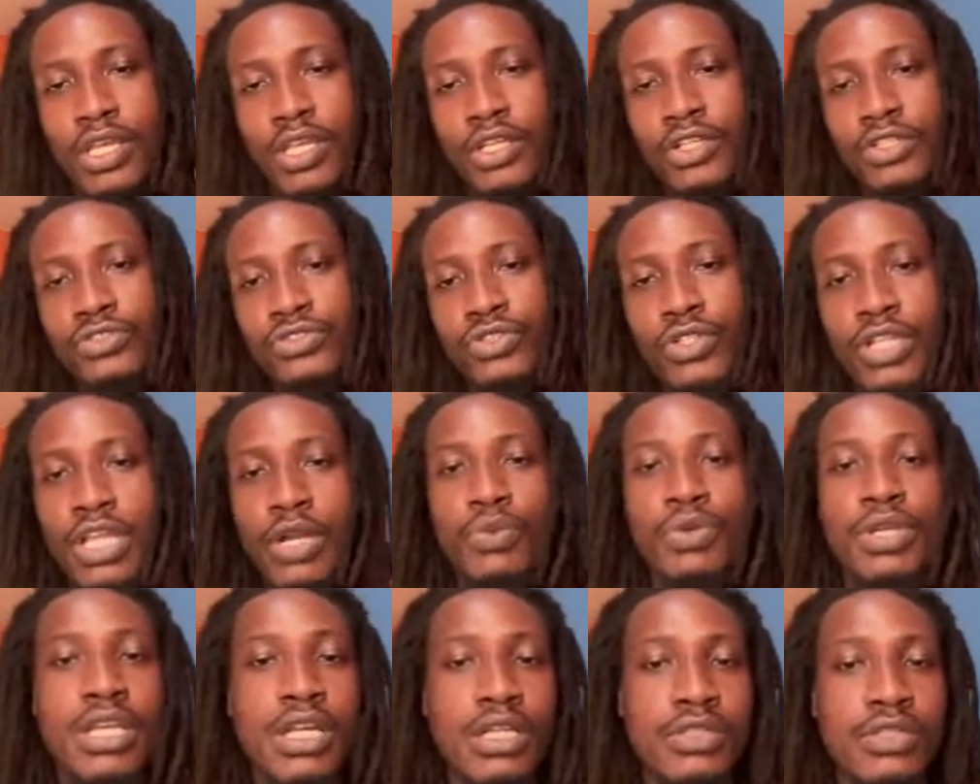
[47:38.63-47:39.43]
so that
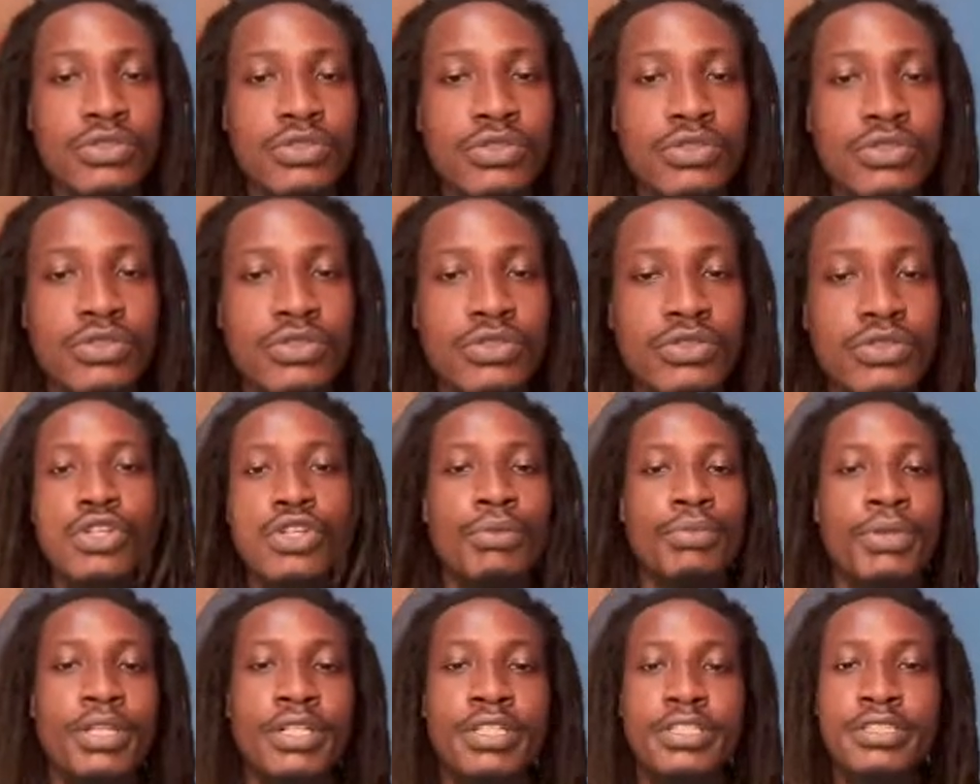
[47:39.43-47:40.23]
we can grow this
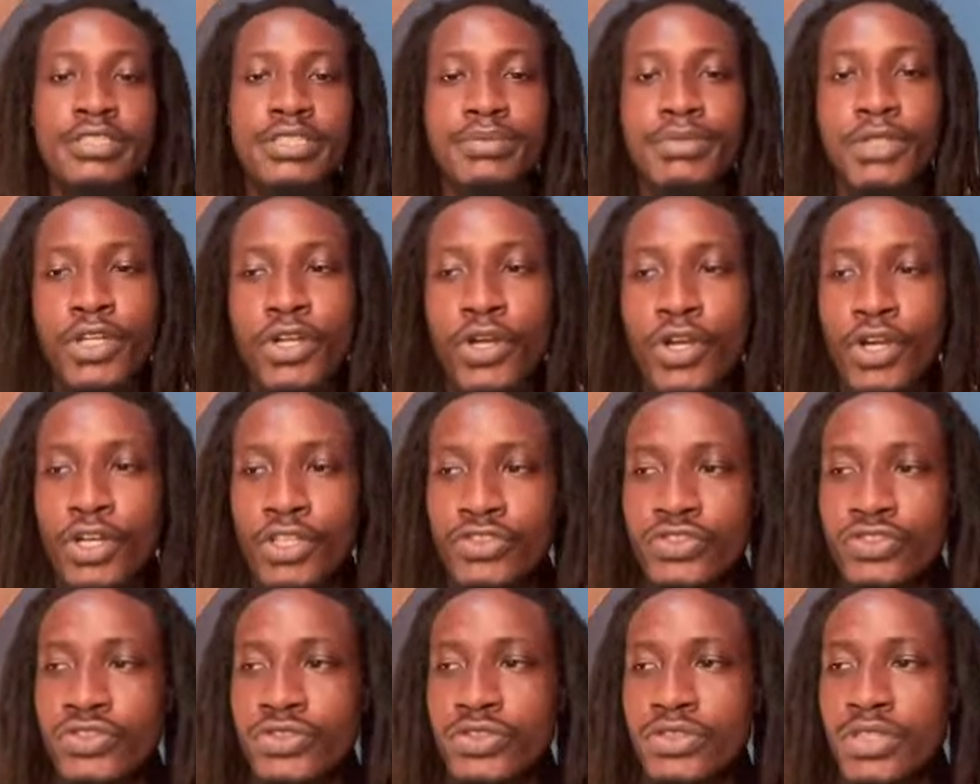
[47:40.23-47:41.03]
community
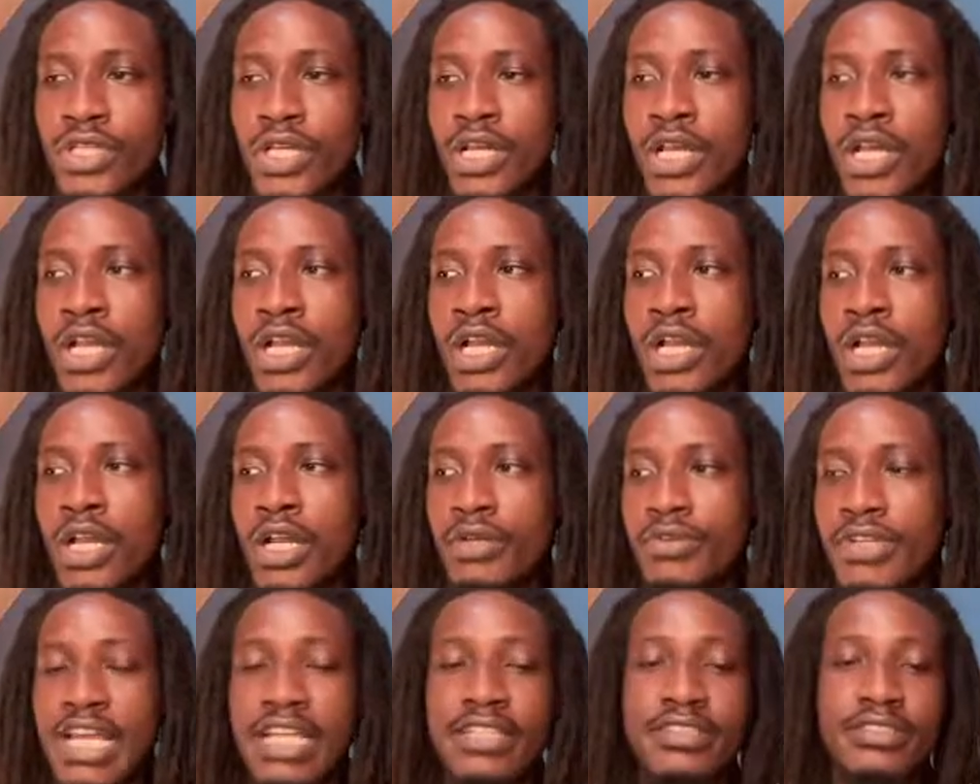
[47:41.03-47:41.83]
because
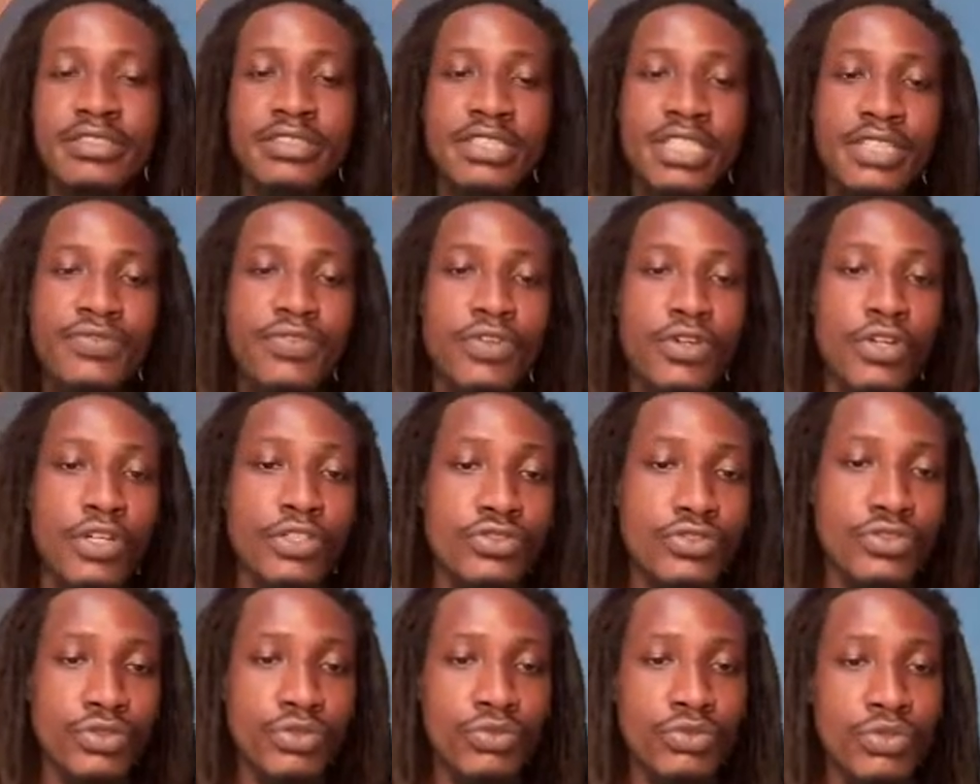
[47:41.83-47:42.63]
there is need for
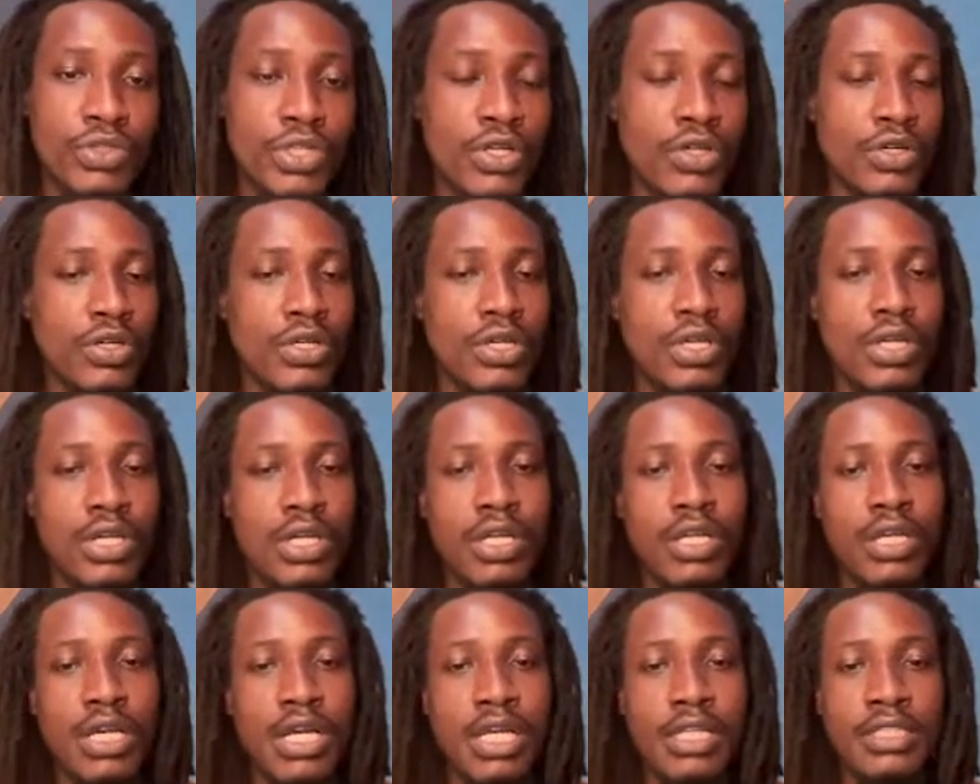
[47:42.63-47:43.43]
us to grow
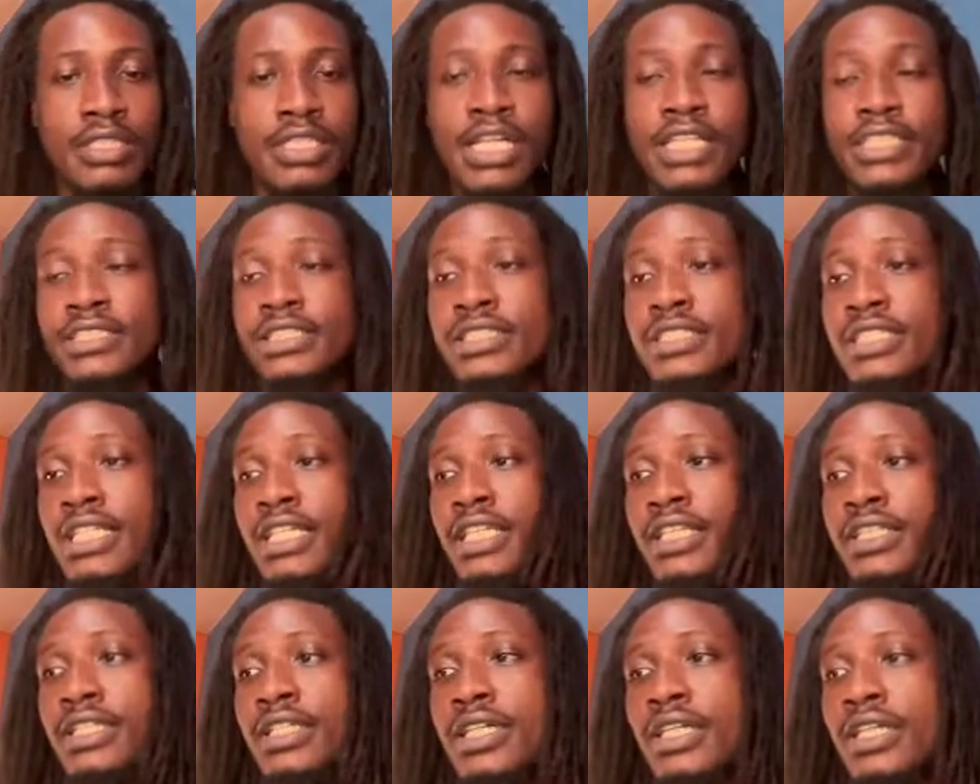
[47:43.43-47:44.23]
and there is
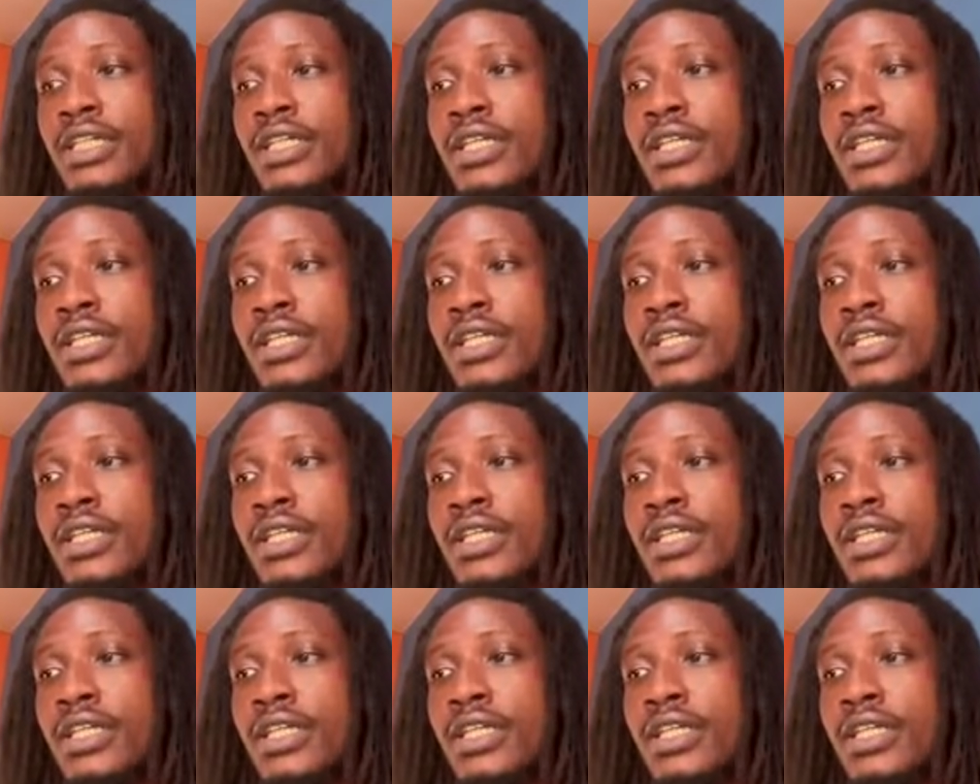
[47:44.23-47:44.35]
need